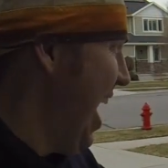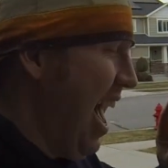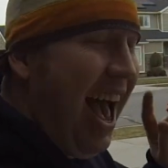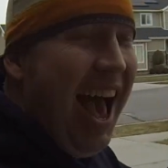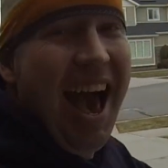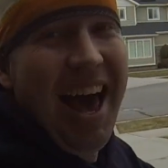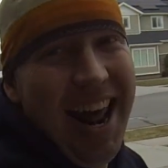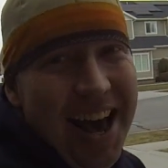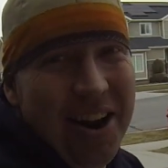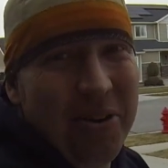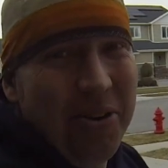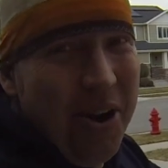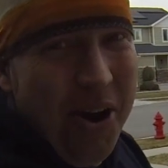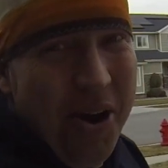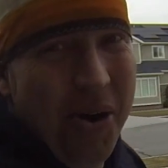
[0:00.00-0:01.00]
and I
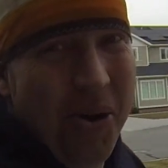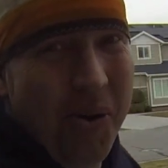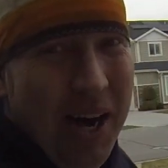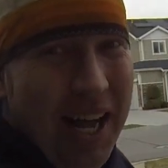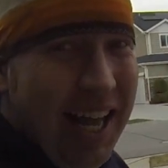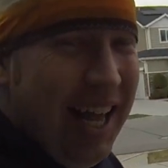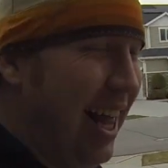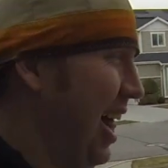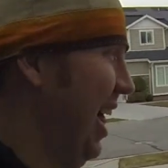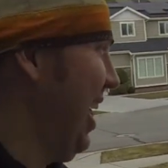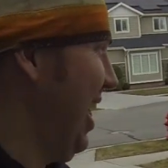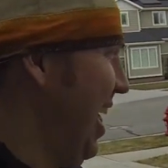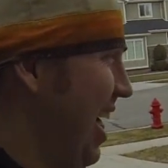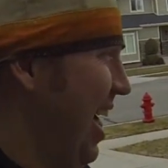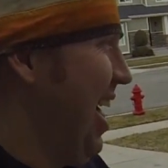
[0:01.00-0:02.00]
don't know
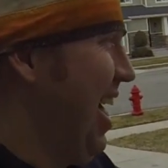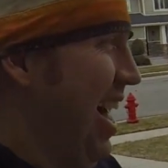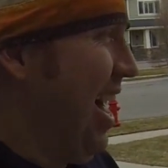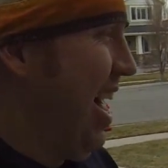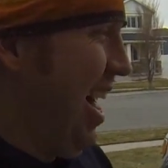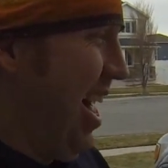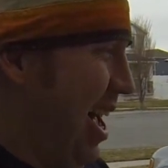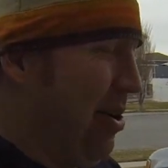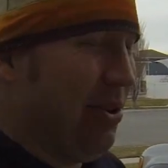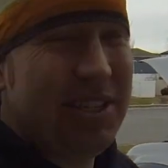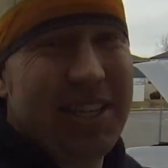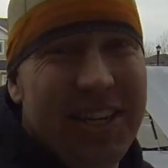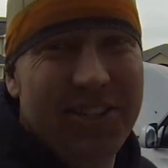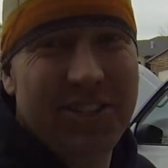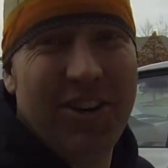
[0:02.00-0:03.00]
how it's
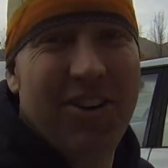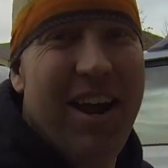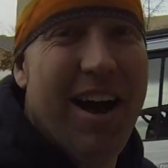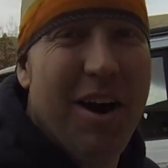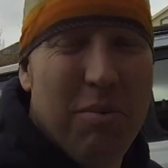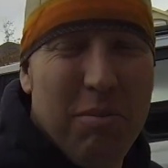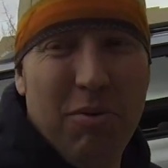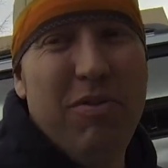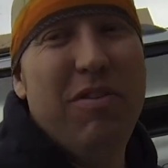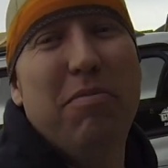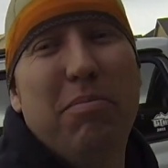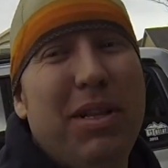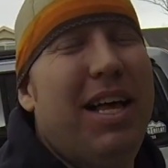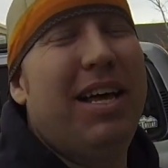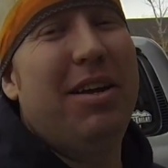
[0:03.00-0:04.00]
gonna turn out, but we've
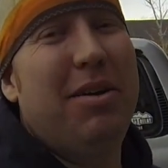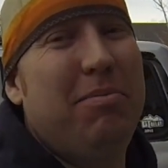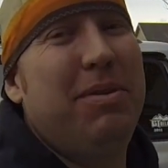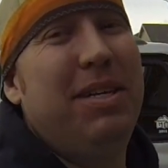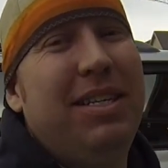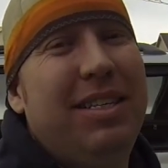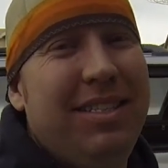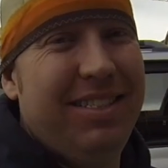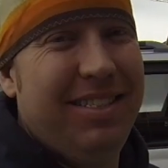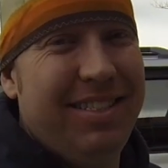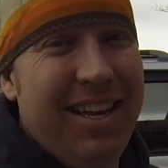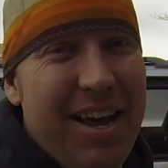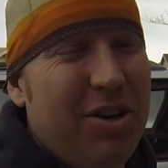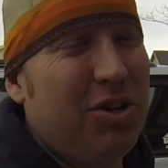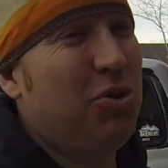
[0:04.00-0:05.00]
bled them
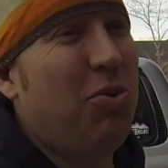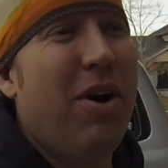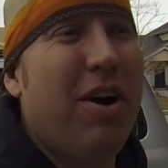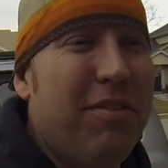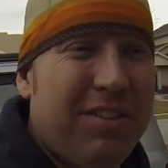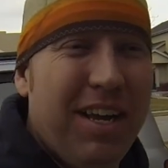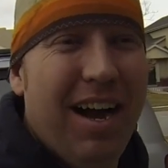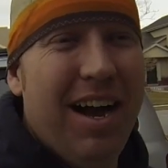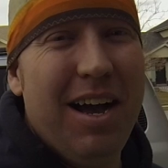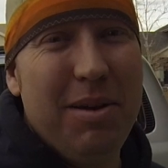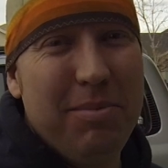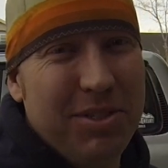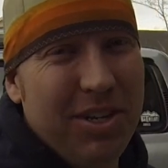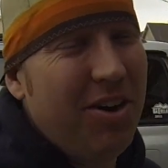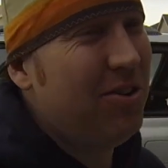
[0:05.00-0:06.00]
10 or 12
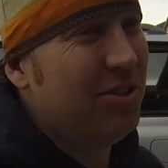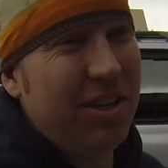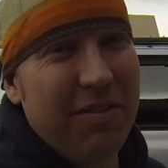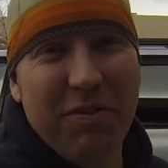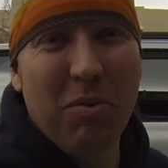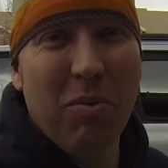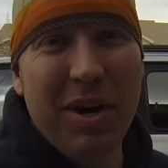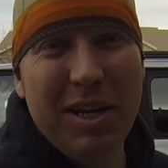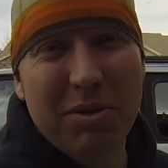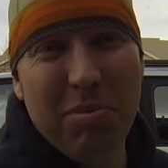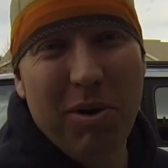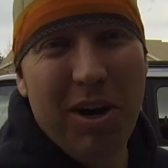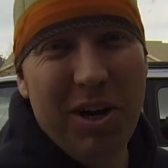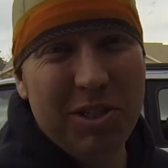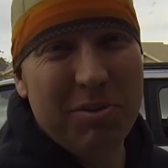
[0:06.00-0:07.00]
times, all different ways
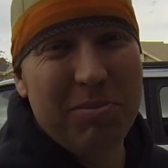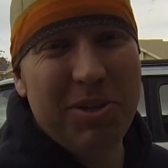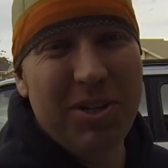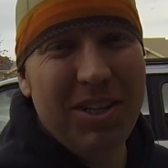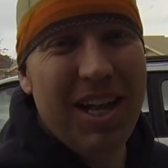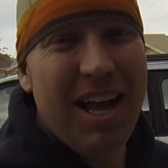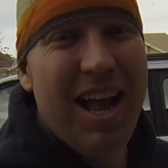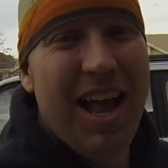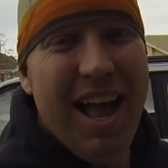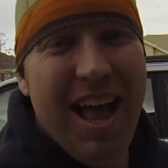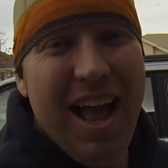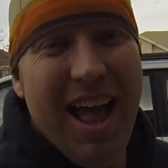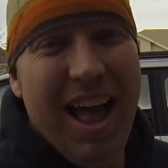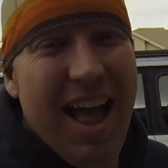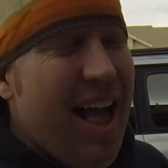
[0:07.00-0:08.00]
possible,
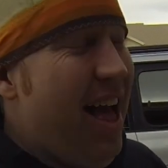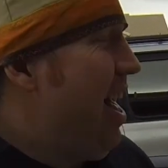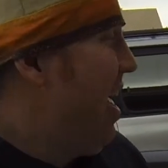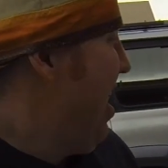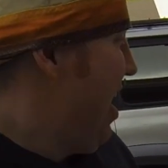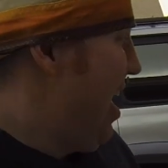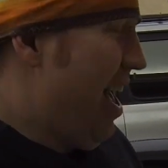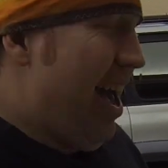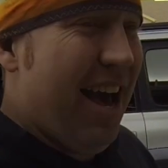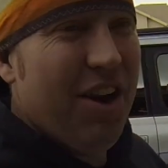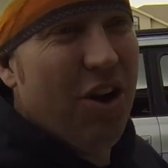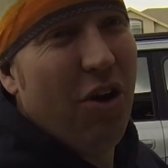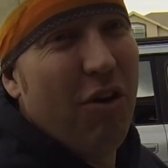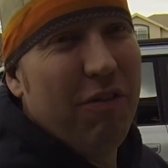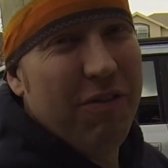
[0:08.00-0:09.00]
and
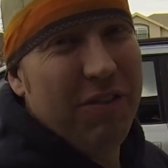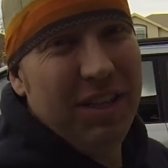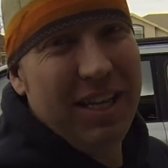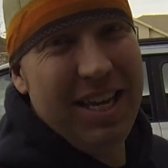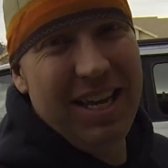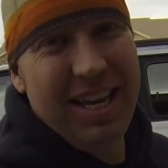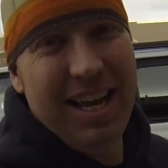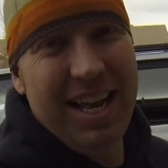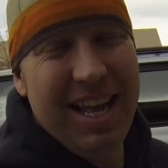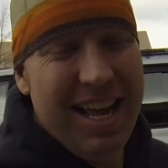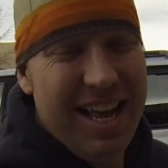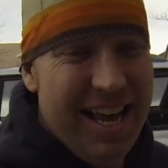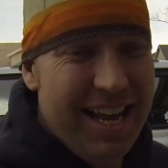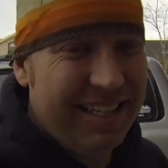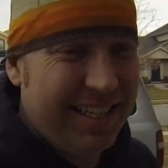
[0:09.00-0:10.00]
hopefully
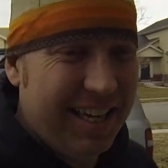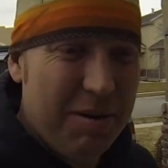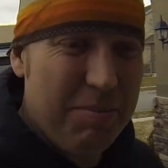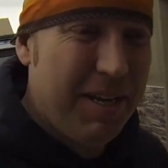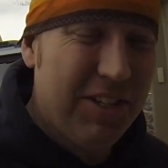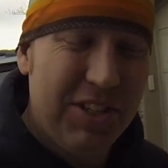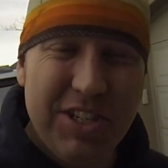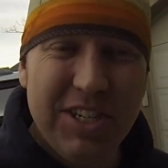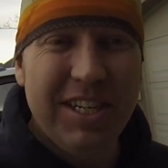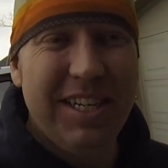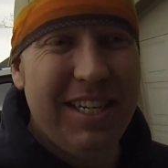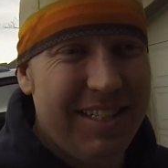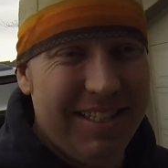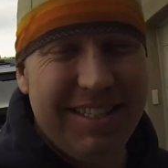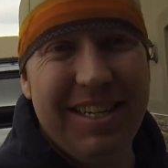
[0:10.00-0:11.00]
it's gonna be as good.
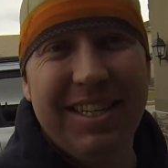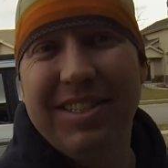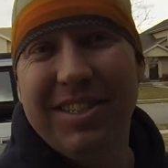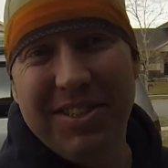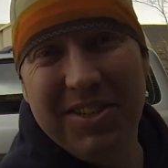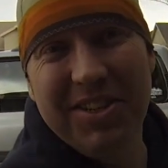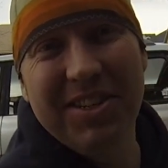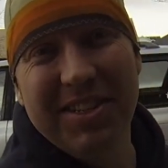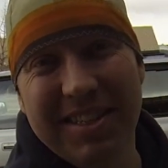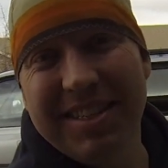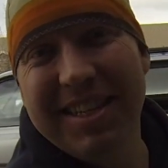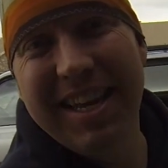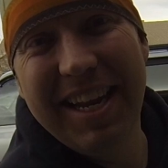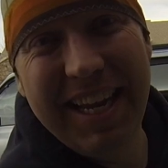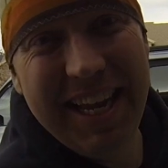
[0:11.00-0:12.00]
It's good as it's
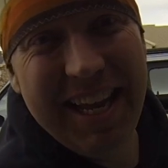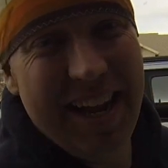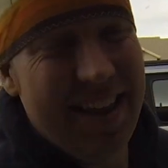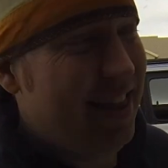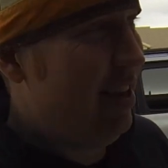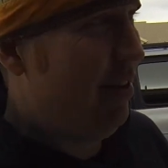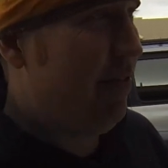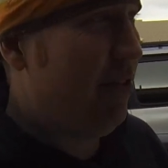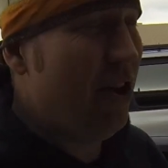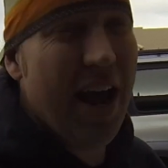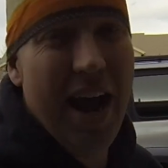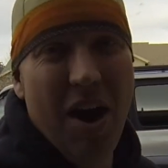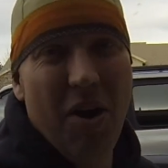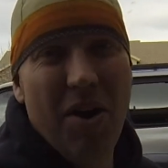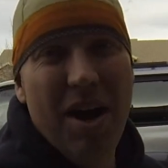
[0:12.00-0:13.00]
gonna get, I think, for now.